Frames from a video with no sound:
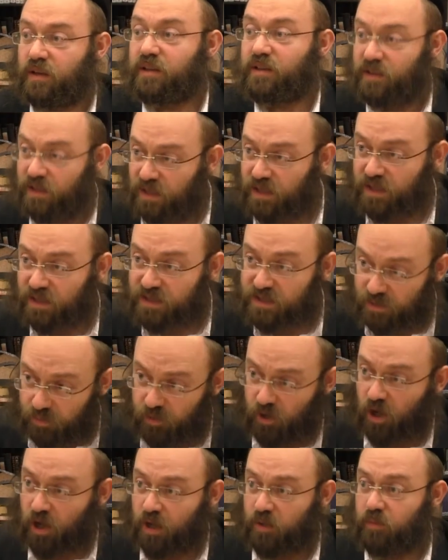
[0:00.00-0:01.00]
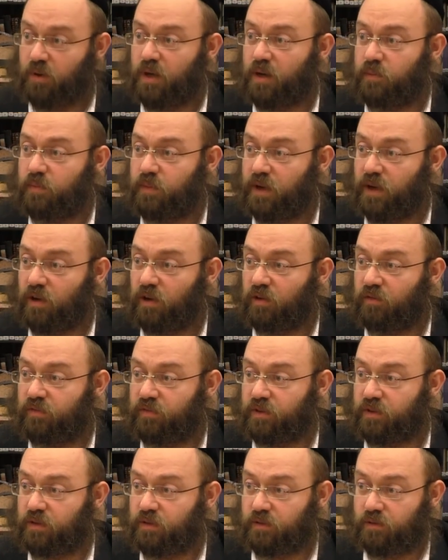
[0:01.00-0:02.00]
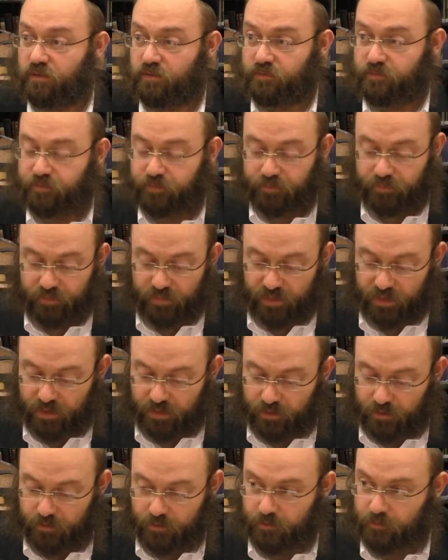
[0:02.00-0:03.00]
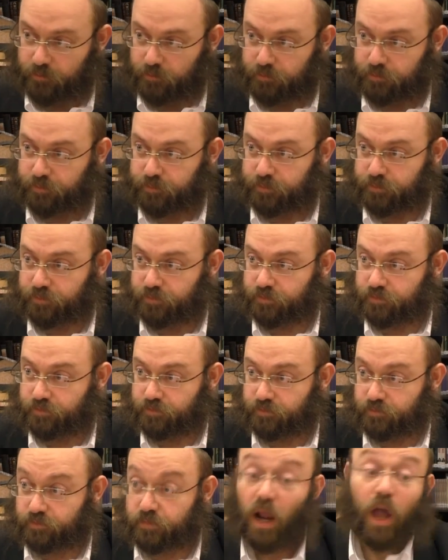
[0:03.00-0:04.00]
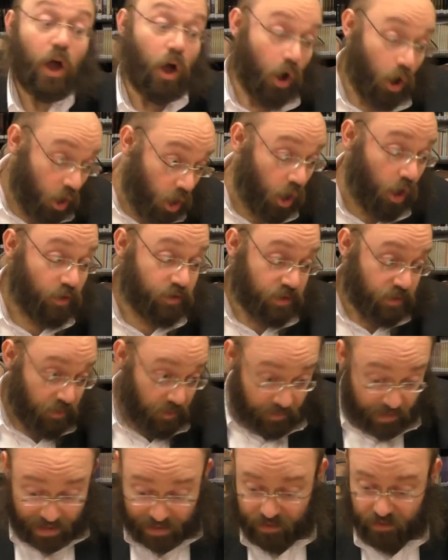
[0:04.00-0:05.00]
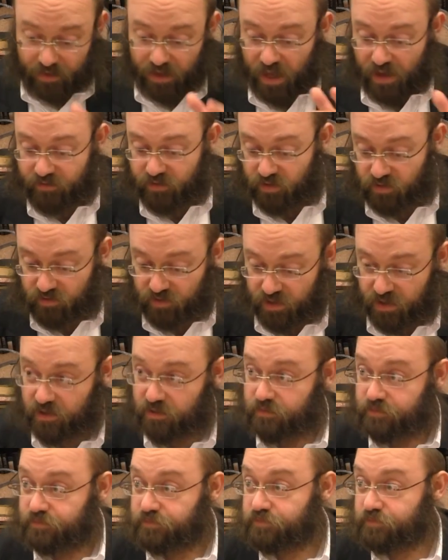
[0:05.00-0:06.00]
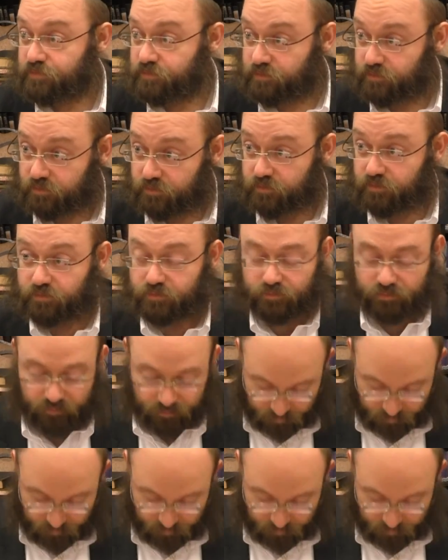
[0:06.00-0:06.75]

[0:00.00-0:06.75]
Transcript: Zikr is the bracha by the priyagot. I understand, but but mele it's mechayiv. Oh, so mele chayiv to say the drinking is follows